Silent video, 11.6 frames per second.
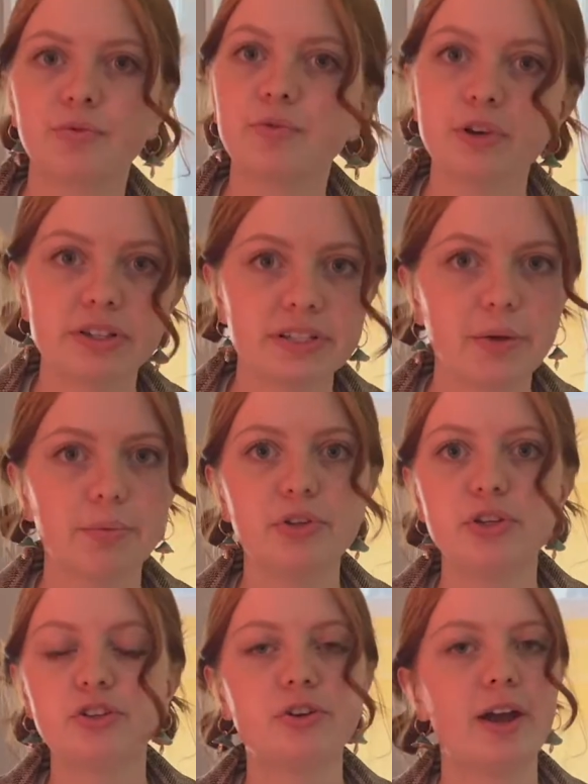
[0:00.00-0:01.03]
For example, you
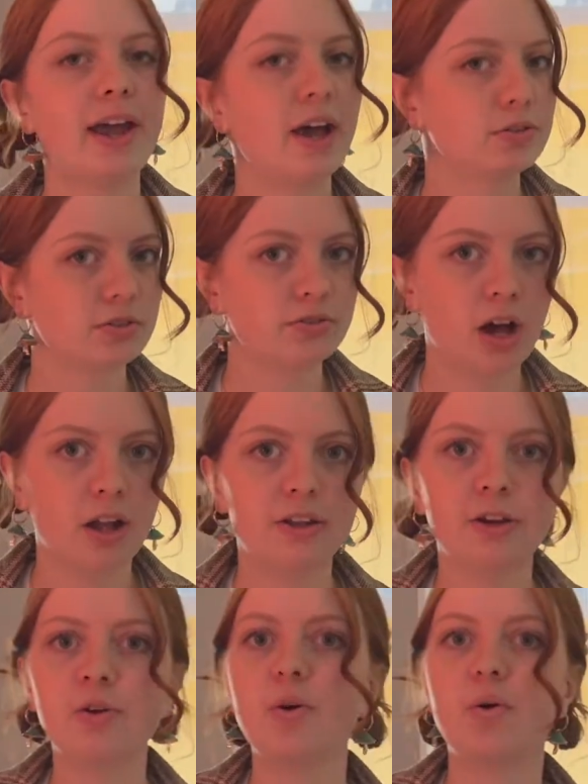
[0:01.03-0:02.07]
could try House
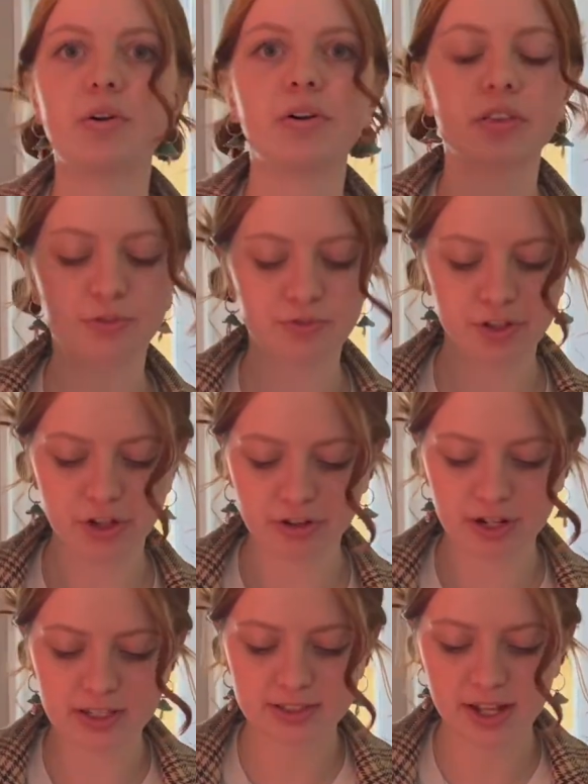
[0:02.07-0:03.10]
Apollo or The
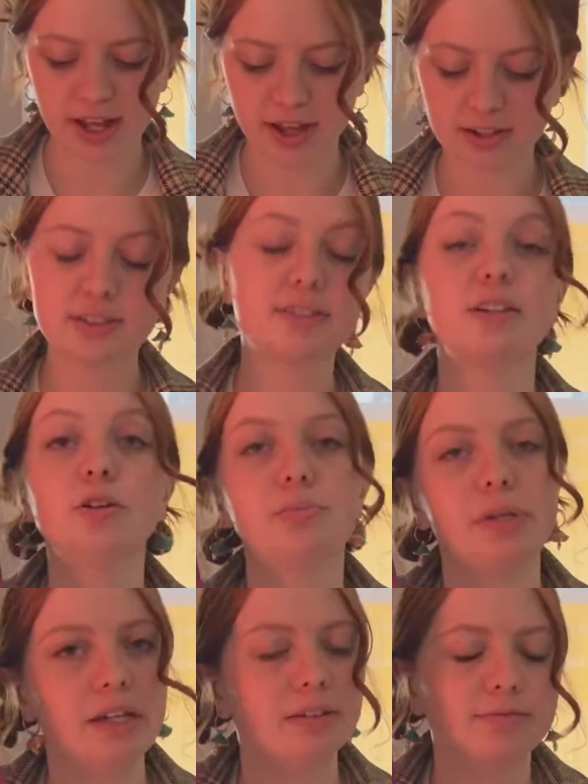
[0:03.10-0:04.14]
Furies and still
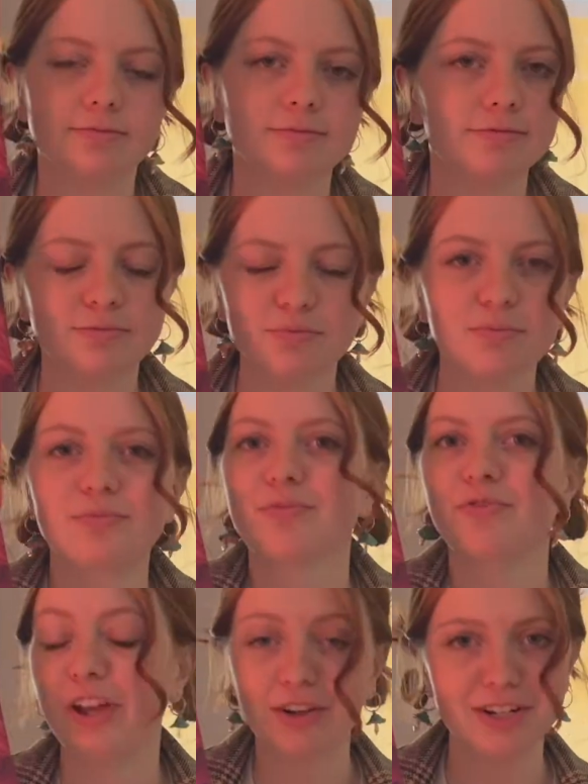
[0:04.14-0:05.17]
be
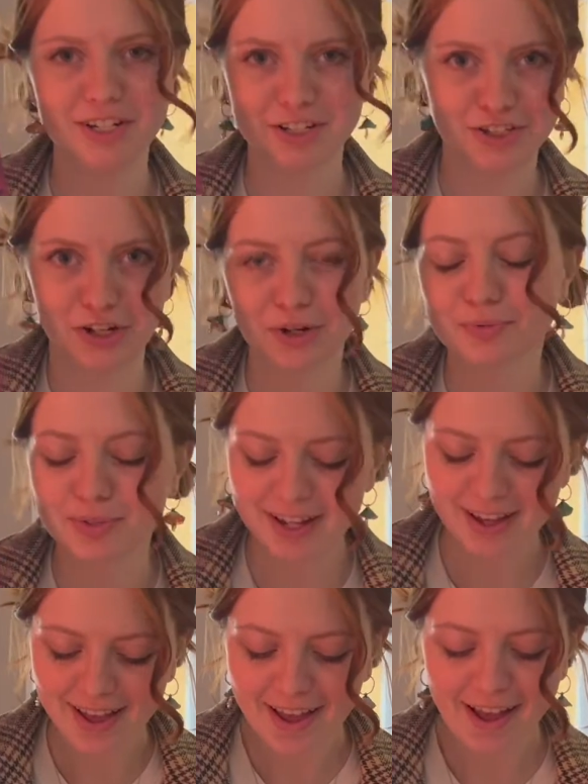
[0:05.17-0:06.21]
very disturbed,
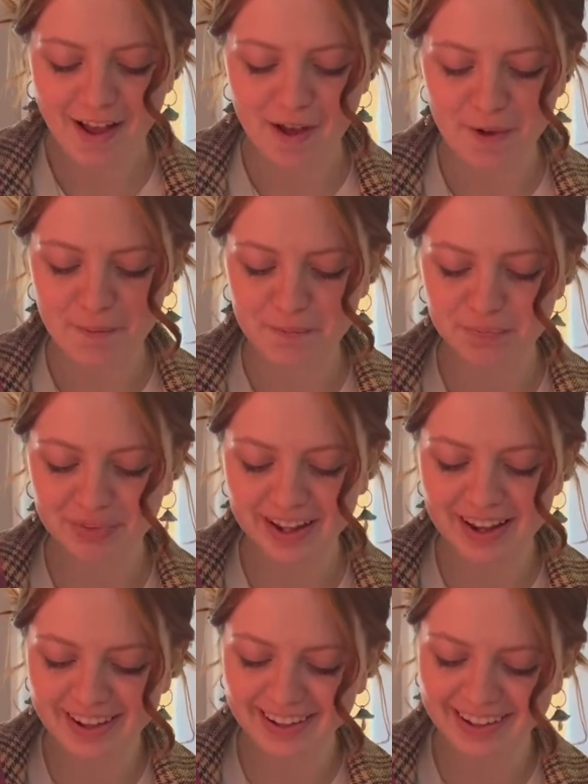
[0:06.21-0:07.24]

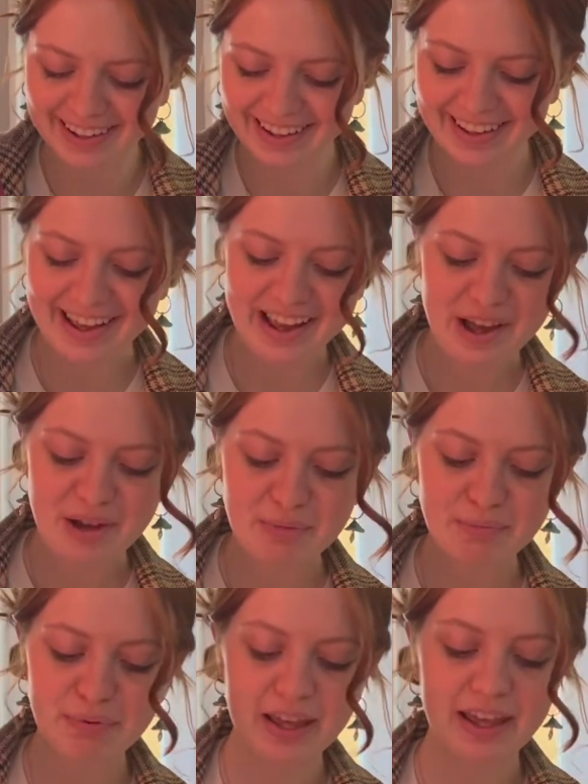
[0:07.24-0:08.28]

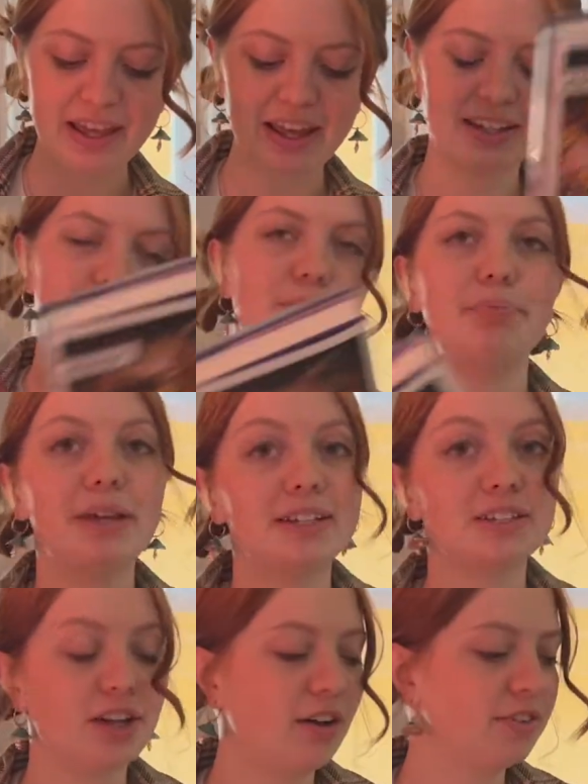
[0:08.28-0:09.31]
but it's a bit
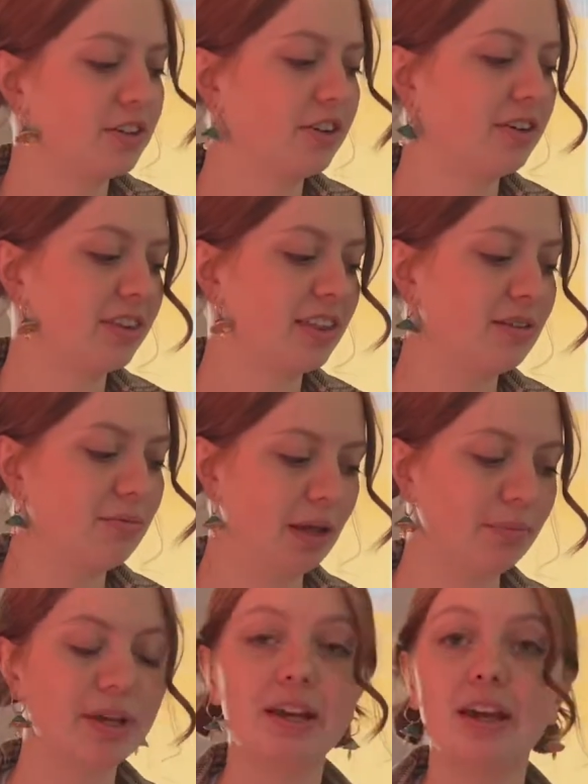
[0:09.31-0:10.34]
softer than
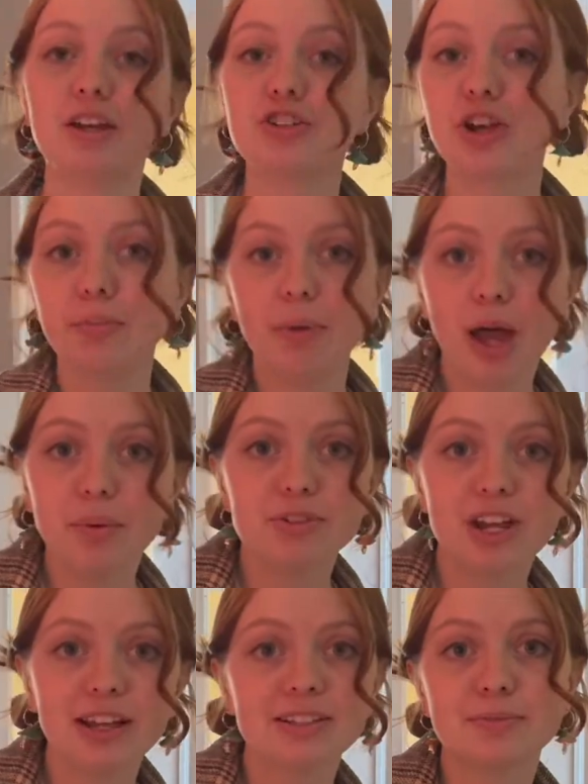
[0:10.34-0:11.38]
maybe Sharp
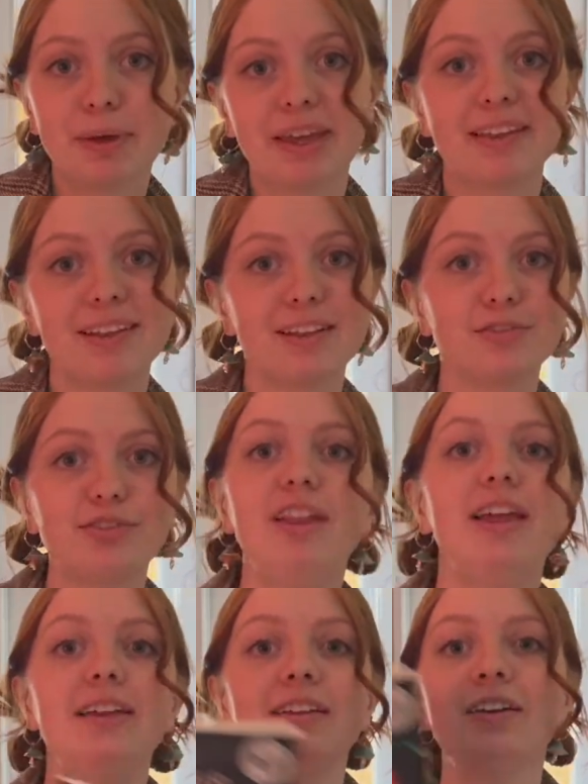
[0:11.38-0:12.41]
Objects by Gillian
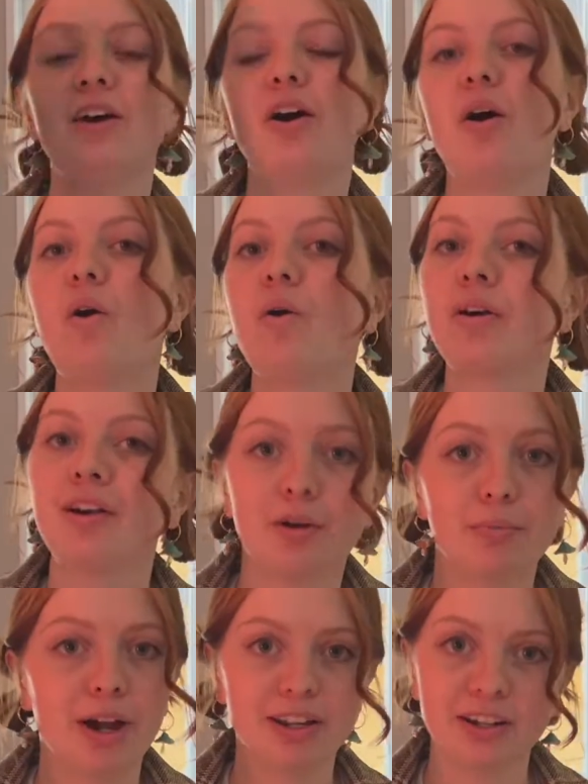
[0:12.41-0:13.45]
Flynn or Her
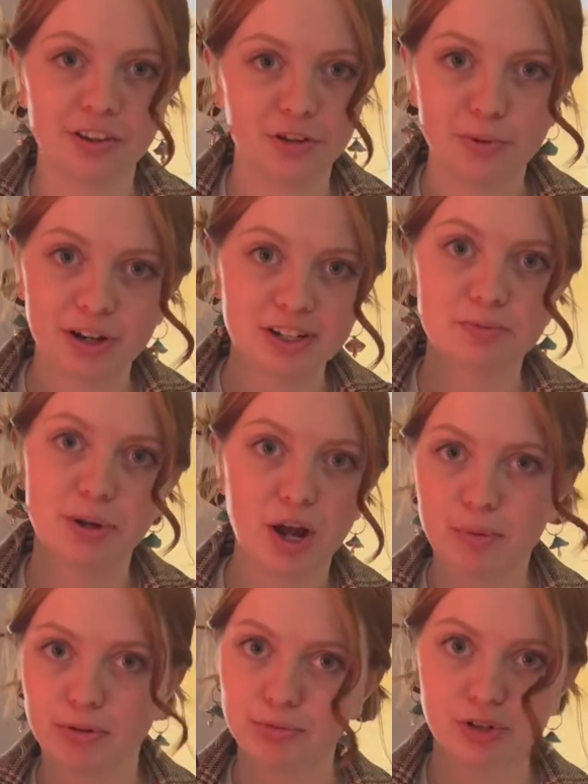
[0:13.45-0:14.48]
Body and Other Parties by
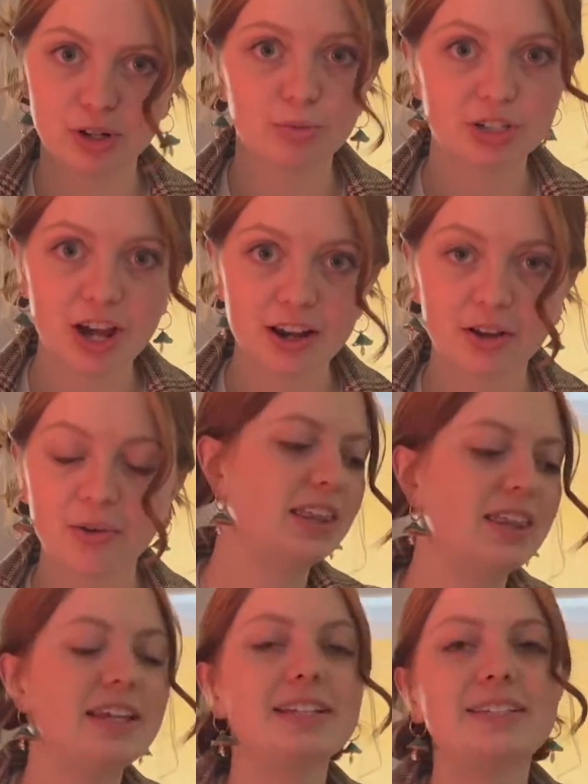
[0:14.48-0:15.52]
Carmen Maria Machado.
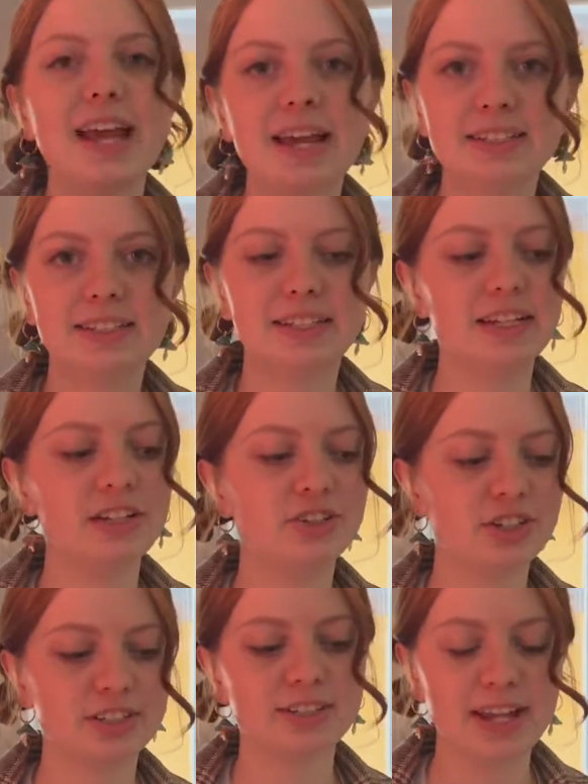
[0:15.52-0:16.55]
The intensity
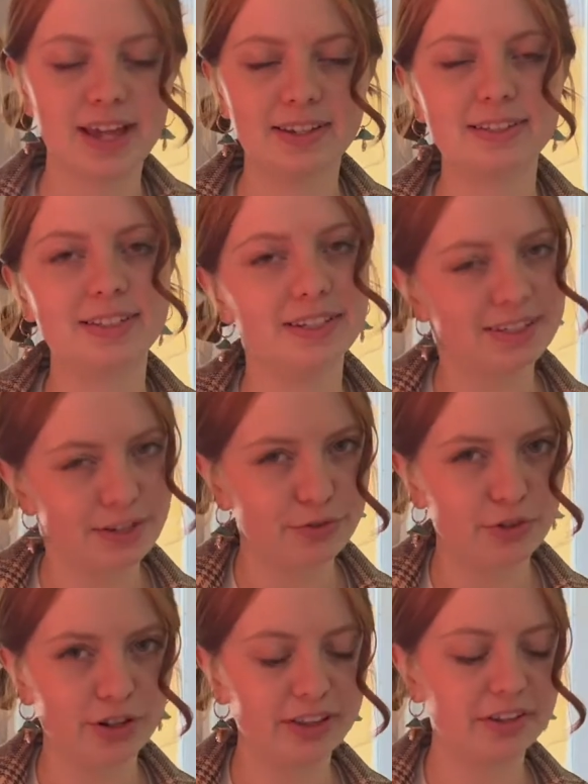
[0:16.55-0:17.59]
just tends to
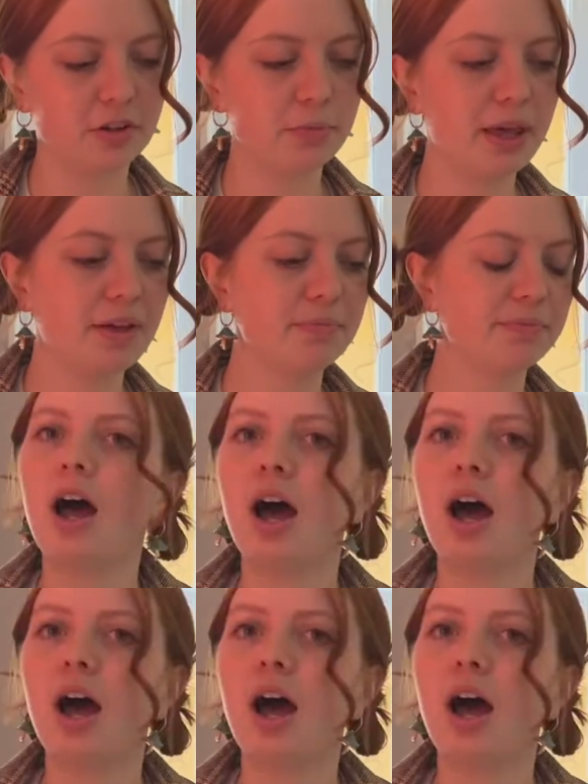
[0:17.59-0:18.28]
differ a little bit.